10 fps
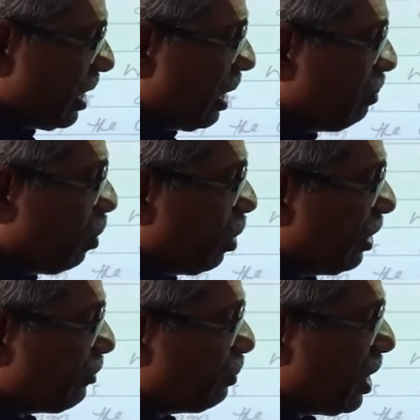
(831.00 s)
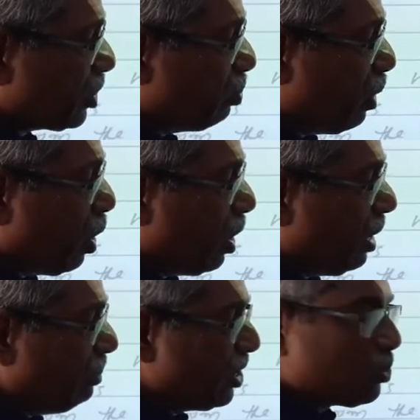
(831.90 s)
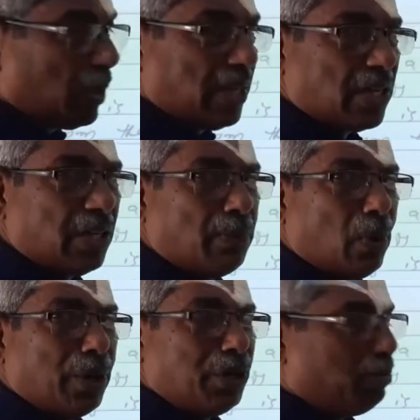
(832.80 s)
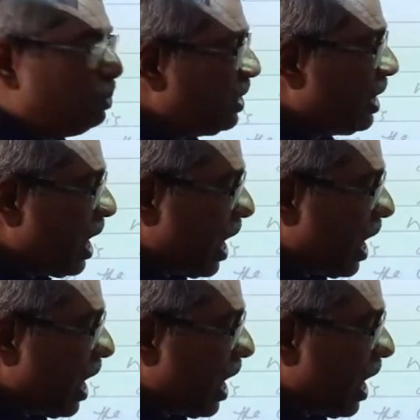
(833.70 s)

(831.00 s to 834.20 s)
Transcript: a body of mass small m is placed at the point P